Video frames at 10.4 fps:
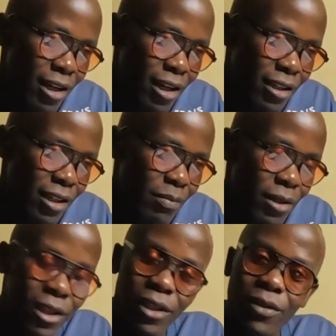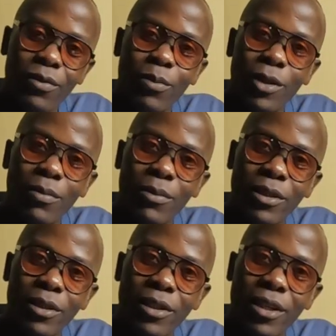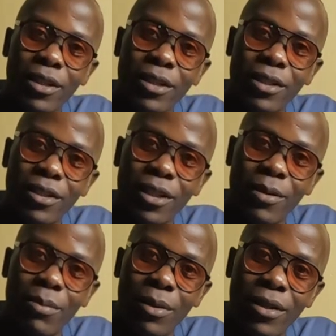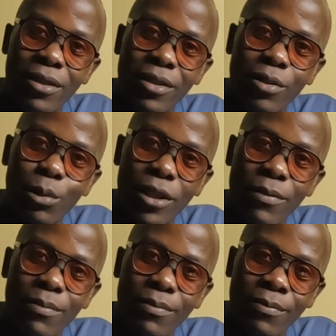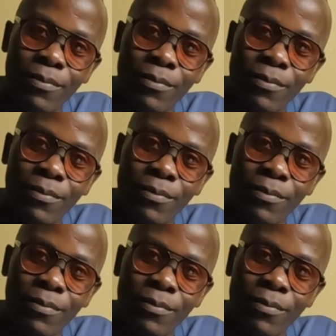Guys, I believe maybe that is a blessing to him,